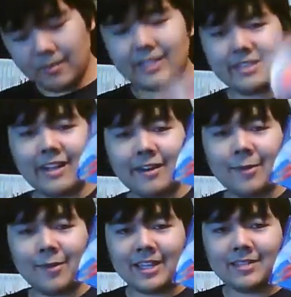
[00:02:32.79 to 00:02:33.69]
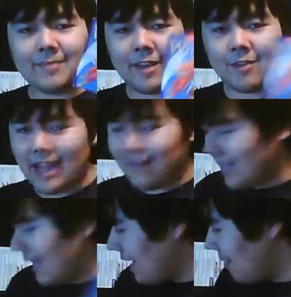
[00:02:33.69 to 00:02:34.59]
Legendary Wings manual. I have the
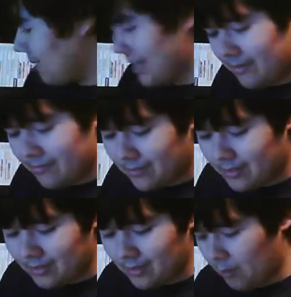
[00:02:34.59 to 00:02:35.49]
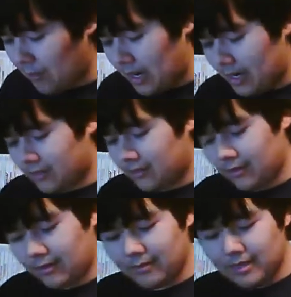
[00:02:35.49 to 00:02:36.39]
game, but just no box,
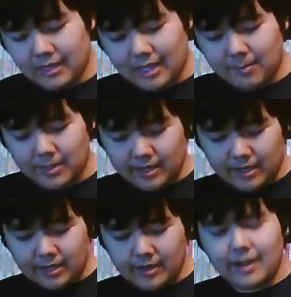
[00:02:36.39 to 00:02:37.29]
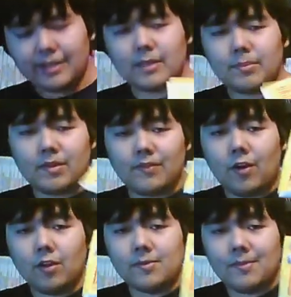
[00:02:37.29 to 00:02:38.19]
so keep it in here. Same thing with
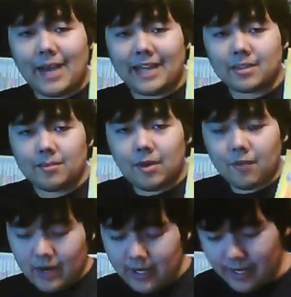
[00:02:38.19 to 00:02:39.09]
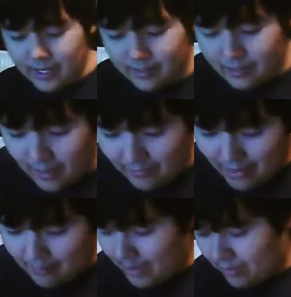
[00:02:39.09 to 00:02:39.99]
Ultimate Basketball for NES. Have
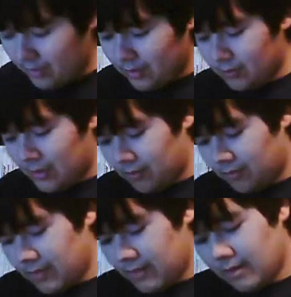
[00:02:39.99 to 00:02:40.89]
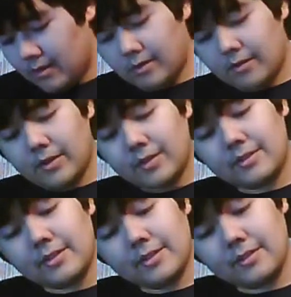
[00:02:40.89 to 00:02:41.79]
that manual as well. What is
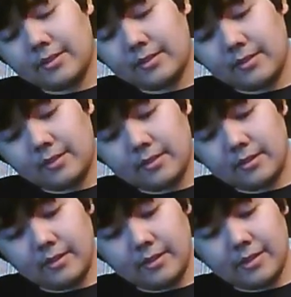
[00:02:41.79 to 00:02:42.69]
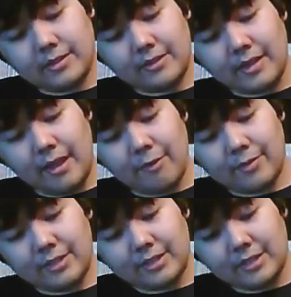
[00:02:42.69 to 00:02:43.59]
this? This is a
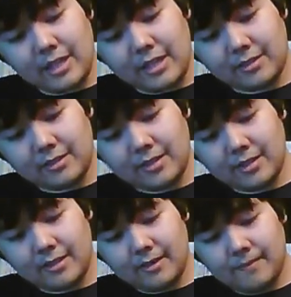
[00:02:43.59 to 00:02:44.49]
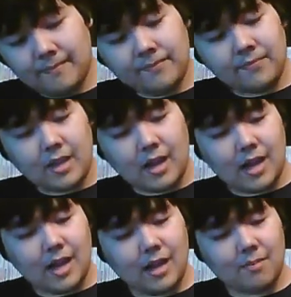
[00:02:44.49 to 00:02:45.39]
receipt
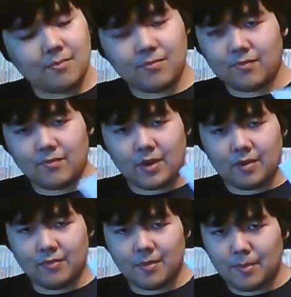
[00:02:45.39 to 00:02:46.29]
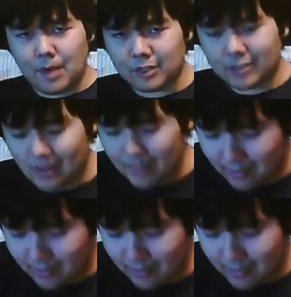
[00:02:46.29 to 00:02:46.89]
from a pawn shop.